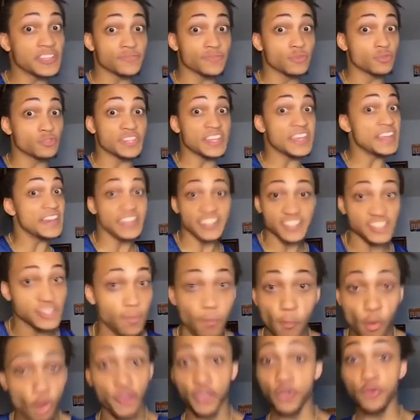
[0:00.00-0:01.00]
routine is the
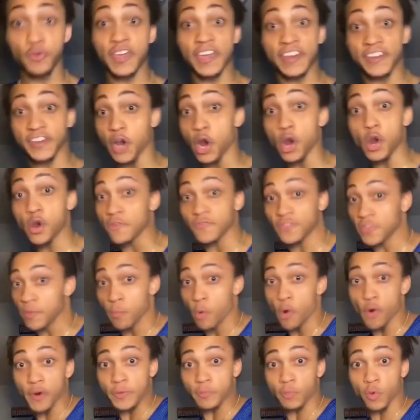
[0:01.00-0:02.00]
more you get curved, the
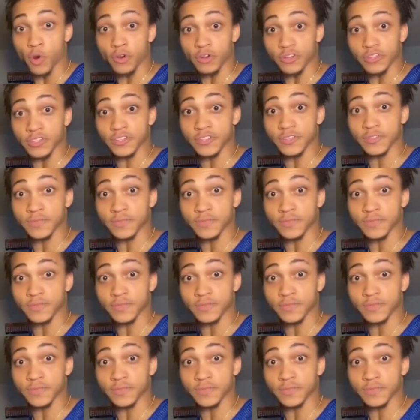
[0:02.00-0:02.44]
more it works.